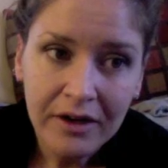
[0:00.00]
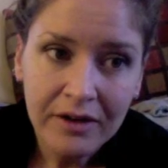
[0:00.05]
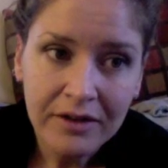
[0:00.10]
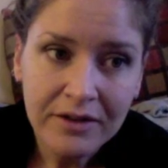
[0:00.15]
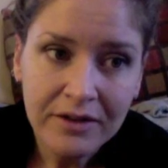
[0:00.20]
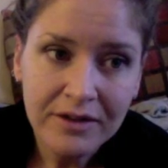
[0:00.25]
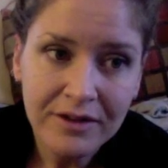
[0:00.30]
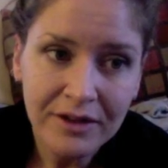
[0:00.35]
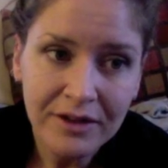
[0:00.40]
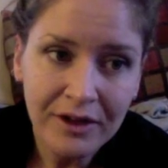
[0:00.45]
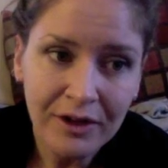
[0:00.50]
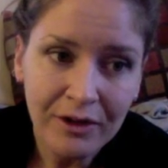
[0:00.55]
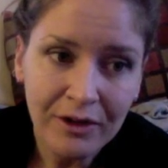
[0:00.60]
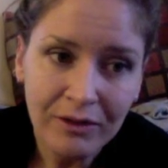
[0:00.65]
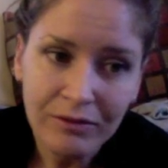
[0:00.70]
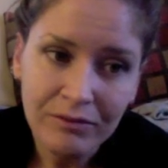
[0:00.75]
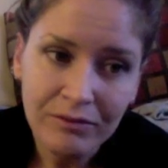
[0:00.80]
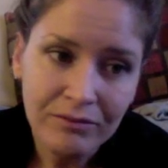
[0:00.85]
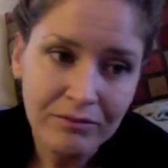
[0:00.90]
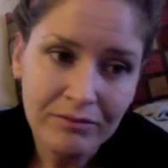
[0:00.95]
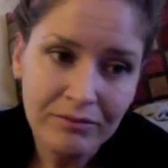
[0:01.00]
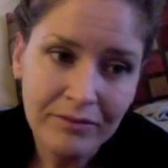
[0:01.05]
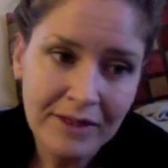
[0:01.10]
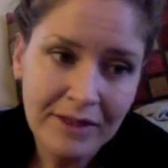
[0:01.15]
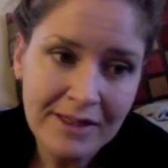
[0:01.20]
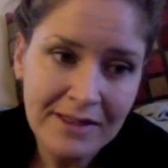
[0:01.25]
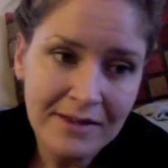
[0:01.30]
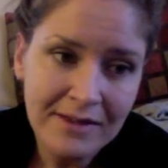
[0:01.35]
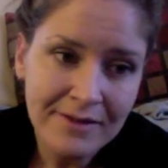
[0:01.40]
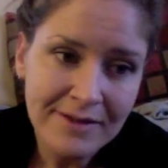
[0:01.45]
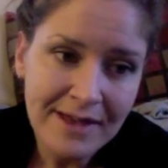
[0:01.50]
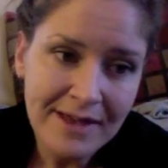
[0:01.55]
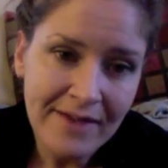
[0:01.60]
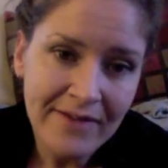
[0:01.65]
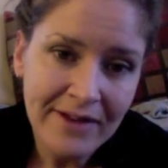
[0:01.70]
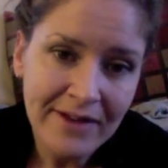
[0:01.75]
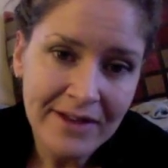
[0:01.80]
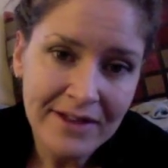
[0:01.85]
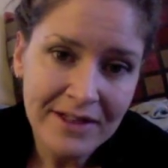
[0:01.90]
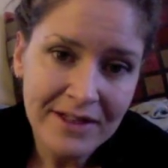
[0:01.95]
So a slow
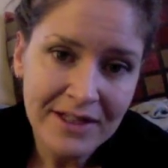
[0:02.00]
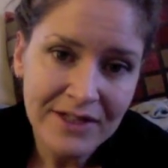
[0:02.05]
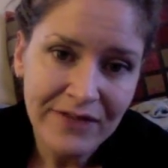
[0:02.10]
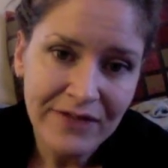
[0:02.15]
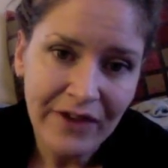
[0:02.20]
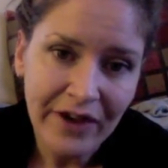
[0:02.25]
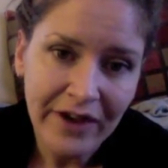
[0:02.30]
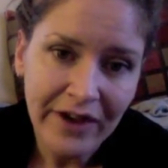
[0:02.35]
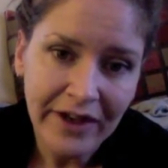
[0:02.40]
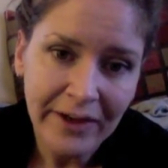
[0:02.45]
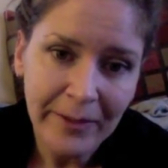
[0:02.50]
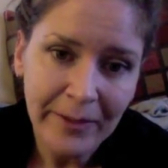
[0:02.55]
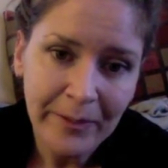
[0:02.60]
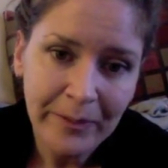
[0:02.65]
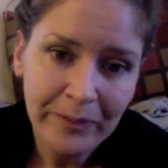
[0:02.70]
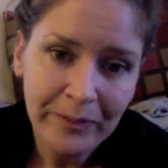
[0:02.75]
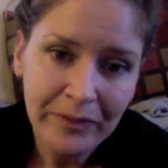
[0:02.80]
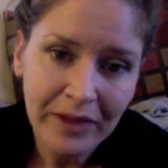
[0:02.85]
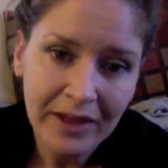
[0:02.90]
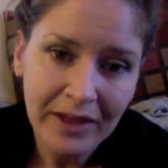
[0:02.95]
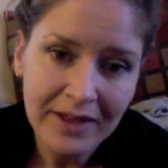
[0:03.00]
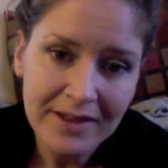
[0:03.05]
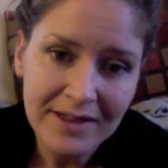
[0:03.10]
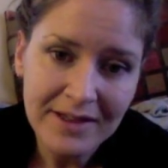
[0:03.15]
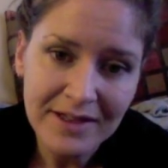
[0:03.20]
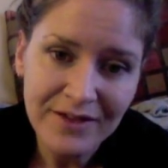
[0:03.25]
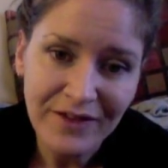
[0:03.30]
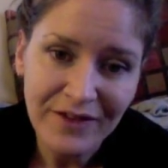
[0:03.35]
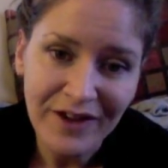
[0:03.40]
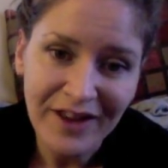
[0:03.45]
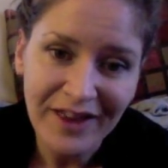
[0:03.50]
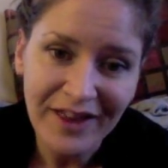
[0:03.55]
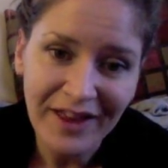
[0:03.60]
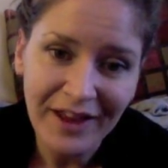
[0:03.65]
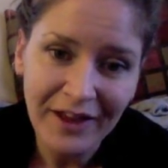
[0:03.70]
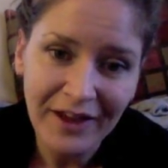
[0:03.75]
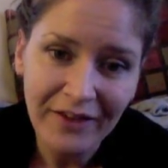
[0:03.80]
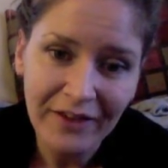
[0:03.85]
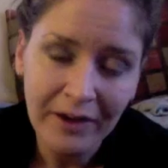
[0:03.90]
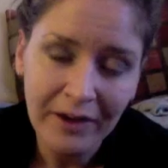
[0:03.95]
7 is just fine. It's just fine.
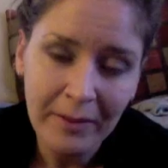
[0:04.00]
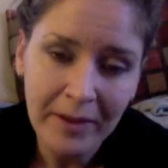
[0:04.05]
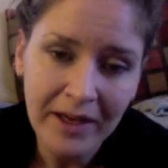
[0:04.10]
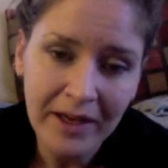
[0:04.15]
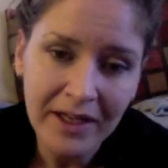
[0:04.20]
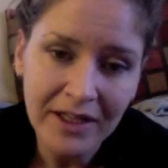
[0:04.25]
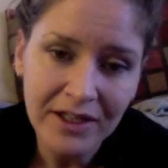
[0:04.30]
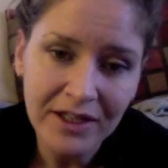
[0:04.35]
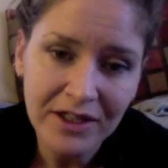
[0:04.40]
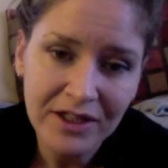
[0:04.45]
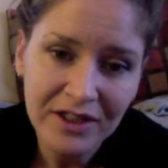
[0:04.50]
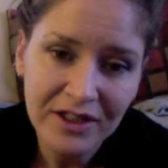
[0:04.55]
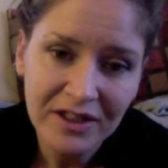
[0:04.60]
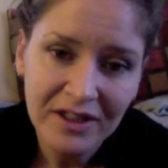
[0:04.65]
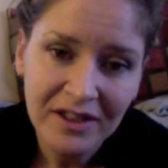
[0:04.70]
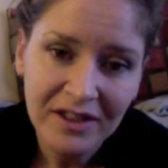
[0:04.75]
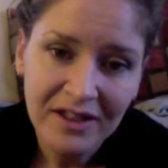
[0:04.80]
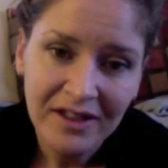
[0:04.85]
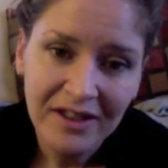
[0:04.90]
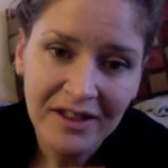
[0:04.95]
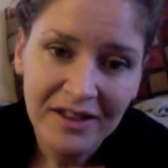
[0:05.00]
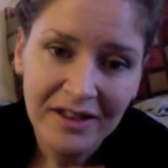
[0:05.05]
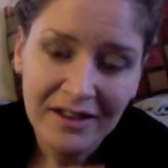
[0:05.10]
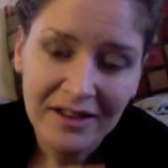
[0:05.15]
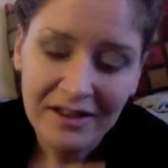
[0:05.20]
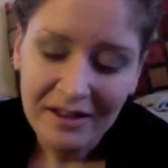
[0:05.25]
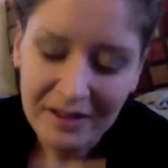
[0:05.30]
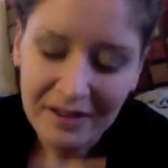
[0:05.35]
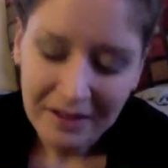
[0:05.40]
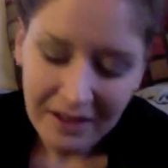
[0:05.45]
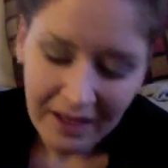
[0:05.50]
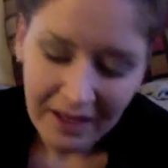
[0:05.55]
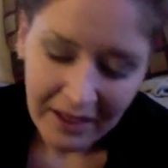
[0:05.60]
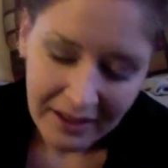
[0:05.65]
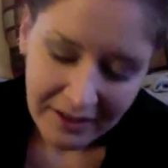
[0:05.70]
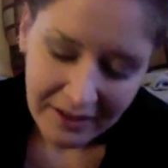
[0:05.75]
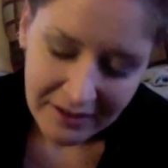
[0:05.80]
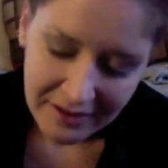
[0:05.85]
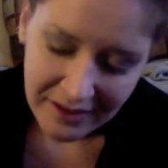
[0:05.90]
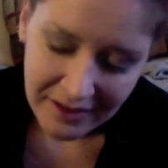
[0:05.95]
Thank you very much. And